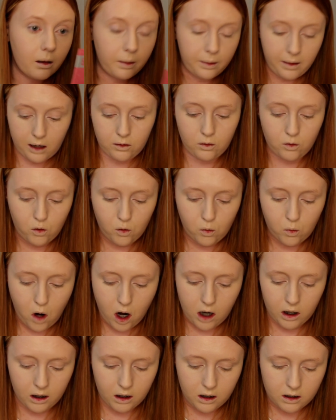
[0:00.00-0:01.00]
that I know
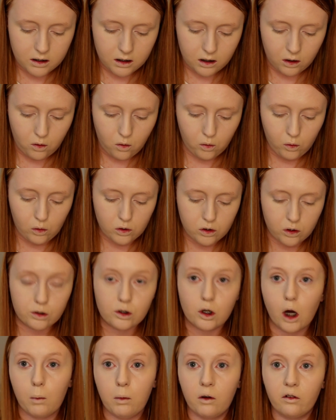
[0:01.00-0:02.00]
works goes on
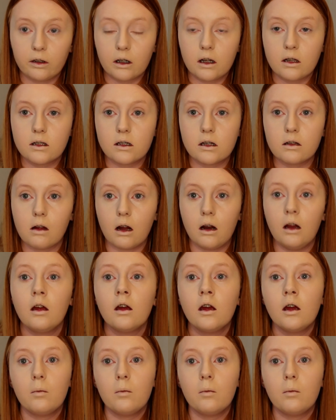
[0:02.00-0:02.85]
top of a concealer,